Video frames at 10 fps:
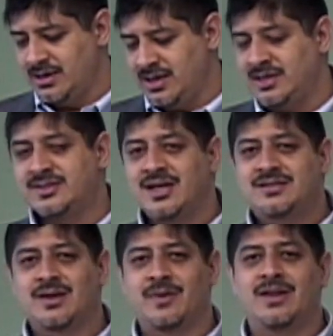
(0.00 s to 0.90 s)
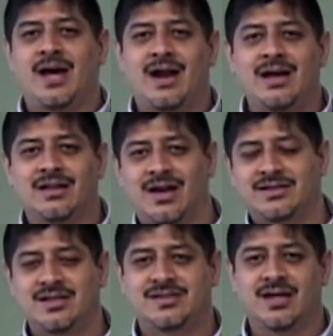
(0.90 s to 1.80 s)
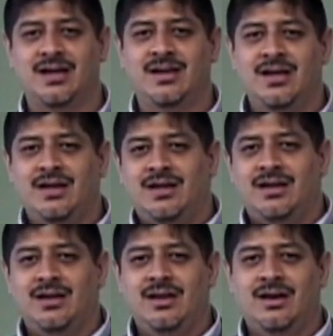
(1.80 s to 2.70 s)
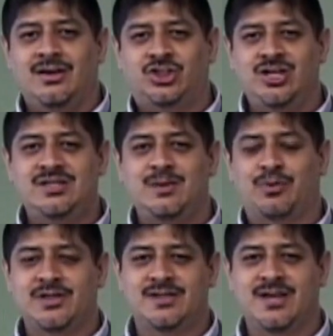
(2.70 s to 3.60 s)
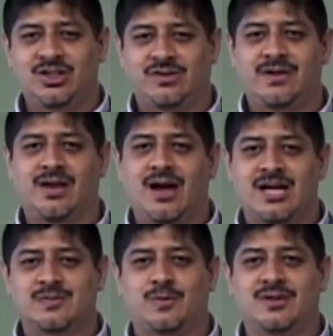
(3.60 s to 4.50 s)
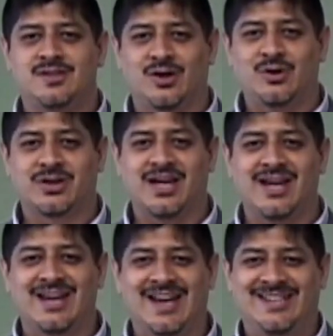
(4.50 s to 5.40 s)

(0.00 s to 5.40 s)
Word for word: he said something that I liked. He said, A cheesy presentation of the gospel is okay,